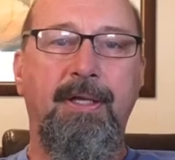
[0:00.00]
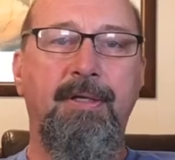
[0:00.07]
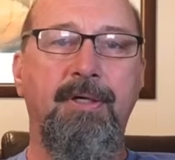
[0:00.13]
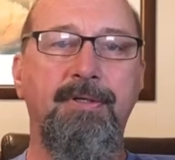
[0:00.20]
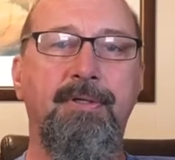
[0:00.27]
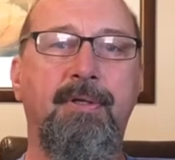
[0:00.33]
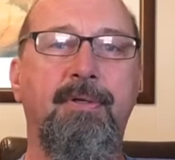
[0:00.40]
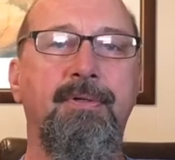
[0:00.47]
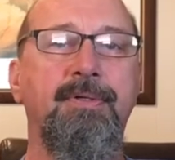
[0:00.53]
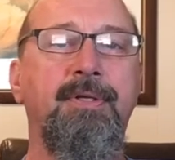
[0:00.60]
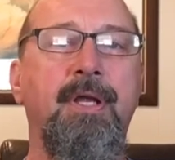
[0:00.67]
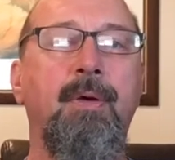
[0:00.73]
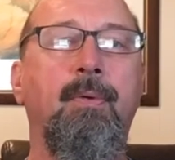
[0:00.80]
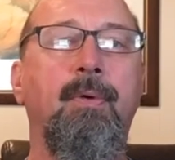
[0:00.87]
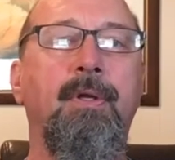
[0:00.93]
He doesn't
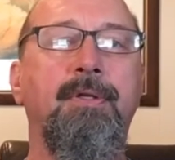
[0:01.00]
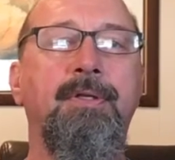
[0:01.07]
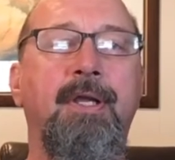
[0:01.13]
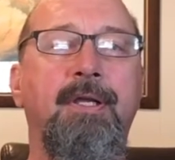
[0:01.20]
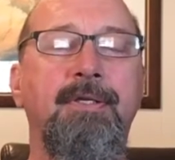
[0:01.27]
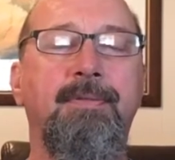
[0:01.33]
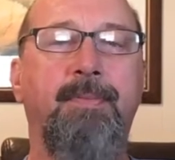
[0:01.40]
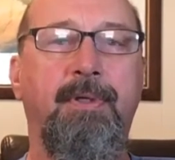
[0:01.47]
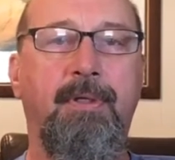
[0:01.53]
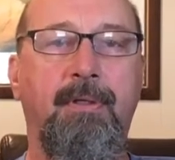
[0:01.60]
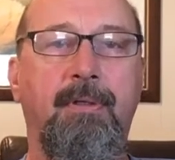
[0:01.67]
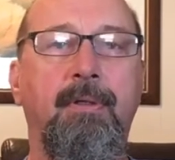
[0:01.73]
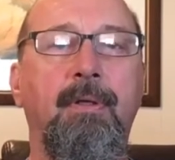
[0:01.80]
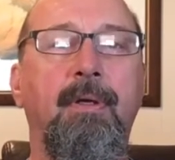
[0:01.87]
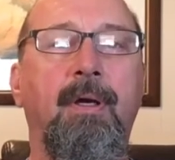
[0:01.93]
understand what it takes to
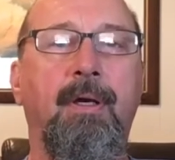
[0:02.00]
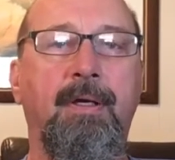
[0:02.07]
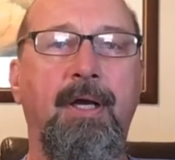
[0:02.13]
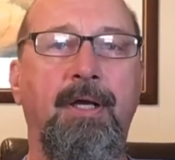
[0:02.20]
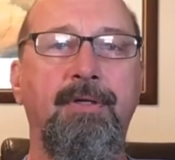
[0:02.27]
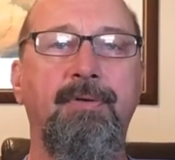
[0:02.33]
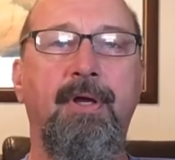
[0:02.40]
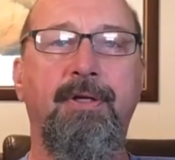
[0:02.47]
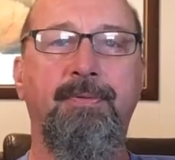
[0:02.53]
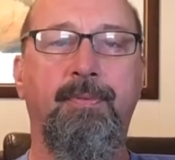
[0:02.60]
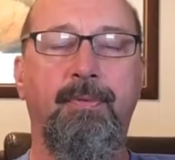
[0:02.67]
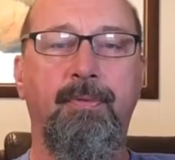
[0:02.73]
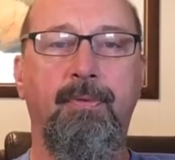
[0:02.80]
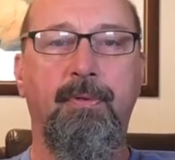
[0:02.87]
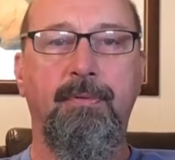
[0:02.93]
be a
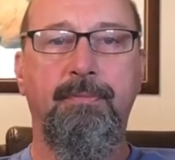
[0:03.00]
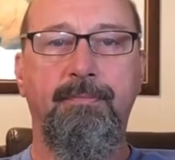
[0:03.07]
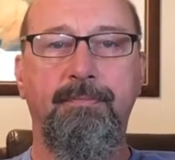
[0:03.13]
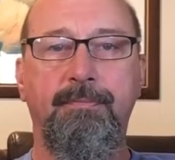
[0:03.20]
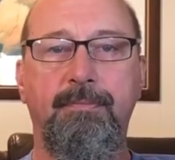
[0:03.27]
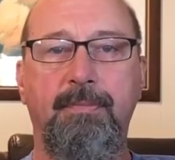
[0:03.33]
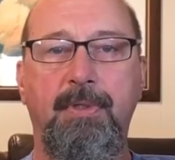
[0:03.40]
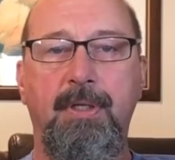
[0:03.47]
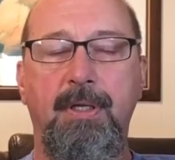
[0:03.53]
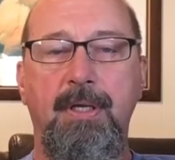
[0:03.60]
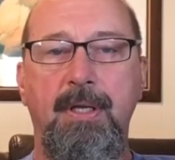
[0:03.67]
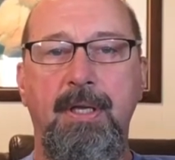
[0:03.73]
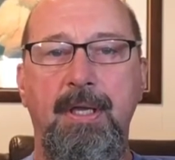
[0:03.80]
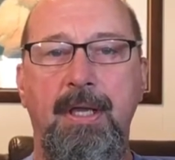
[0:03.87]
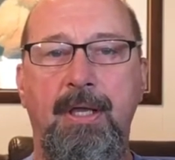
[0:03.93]
contractorpreneur.
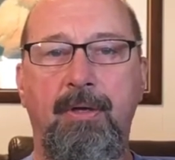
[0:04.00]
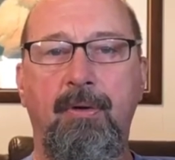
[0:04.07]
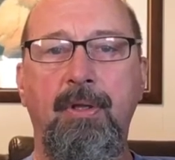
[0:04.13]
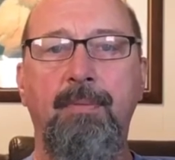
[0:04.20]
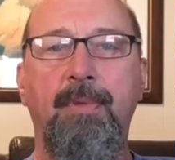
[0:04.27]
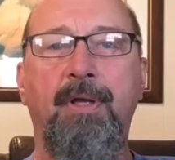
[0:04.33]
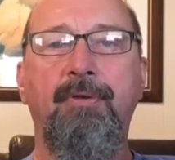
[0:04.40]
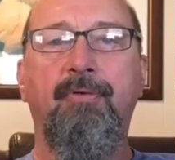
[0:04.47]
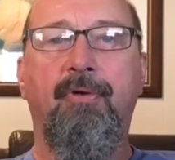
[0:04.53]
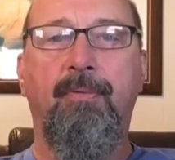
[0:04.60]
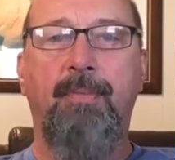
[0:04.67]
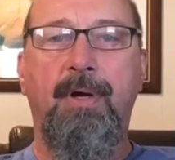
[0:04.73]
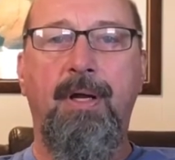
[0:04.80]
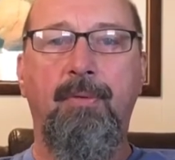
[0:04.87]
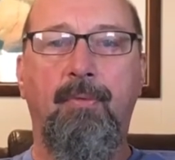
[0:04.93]
An early mentor
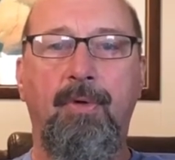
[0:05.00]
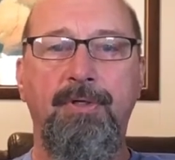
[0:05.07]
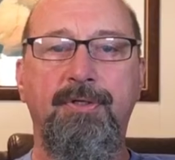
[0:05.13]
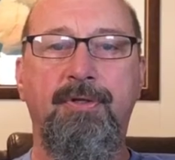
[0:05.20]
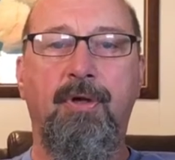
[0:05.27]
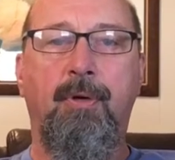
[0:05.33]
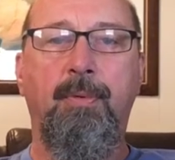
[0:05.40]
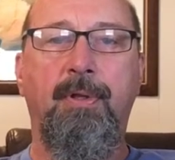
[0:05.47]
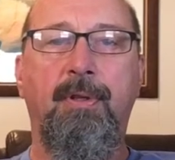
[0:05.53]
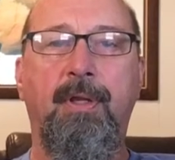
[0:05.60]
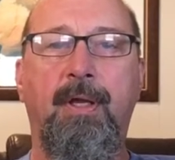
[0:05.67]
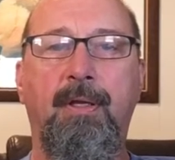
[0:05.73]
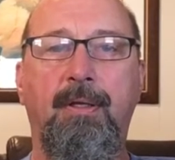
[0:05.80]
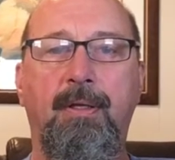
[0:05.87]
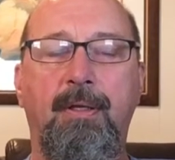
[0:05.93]
of mine once told me
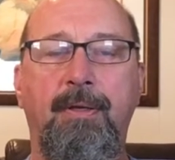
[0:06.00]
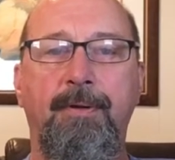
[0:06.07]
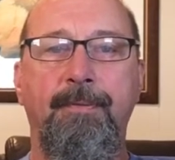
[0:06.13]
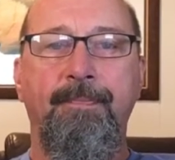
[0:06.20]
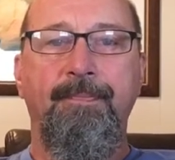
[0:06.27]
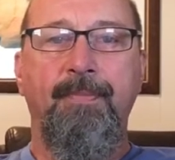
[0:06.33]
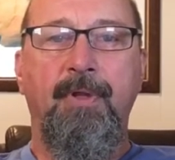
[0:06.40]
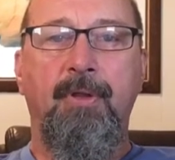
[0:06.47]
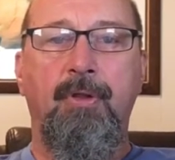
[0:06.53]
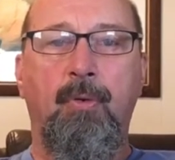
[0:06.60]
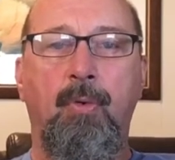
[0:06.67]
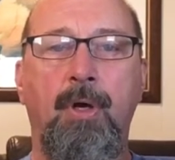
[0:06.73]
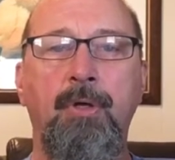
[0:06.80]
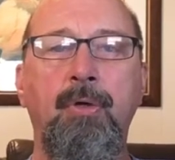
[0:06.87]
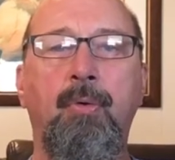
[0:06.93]
that the
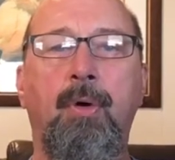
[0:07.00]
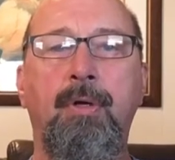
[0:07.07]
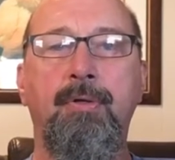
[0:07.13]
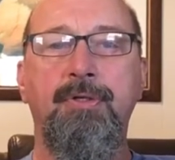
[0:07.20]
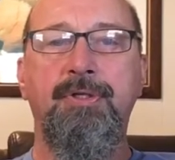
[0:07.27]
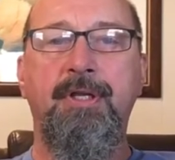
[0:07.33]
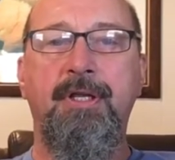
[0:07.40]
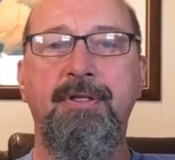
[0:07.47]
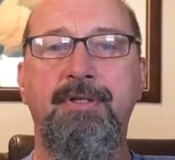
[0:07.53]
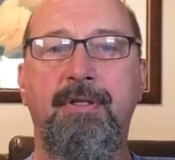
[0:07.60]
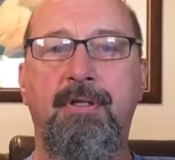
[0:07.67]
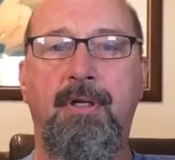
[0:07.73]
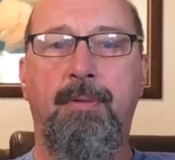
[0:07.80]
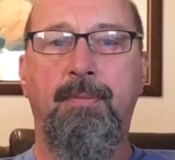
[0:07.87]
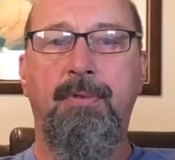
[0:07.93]
one who understands the
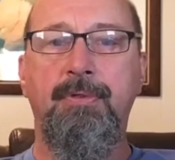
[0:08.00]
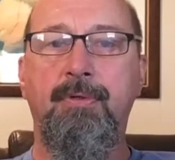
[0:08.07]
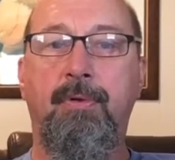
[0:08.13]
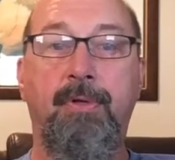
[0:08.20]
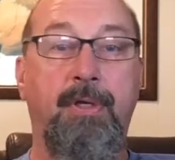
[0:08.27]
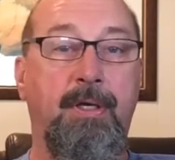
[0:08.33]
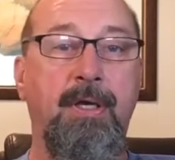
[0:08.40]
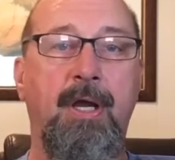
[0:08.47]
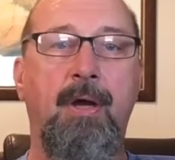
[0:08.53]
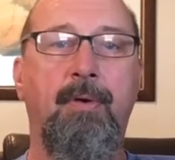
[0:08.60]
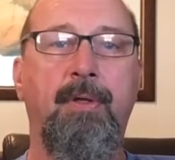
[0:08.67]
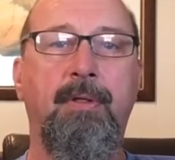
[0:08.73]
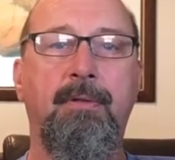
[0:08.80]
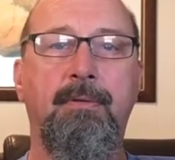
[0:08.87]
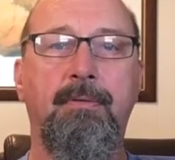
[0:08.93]
numbers or the
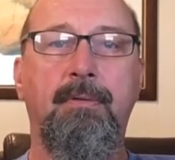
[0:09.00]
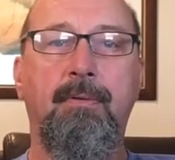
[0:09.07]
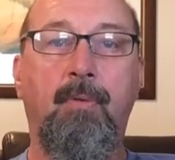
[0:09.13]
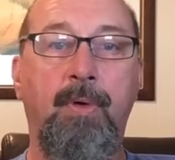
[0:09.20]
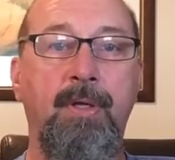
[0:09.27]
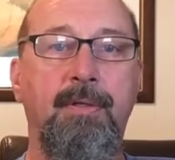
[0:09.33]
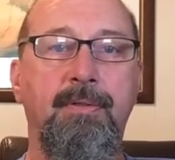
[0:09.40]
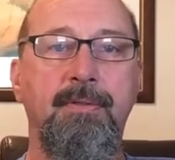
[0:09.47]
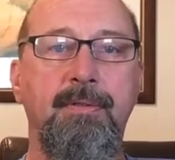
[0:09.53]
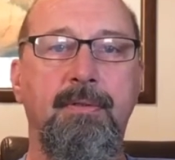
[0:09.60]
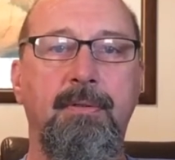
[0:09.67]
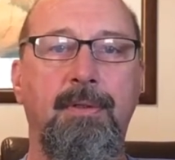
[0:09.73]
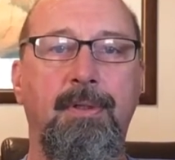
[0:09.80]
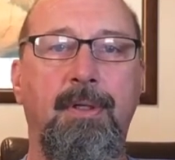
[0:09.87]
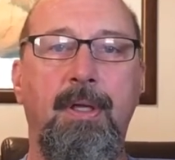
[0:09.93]
accounting wins.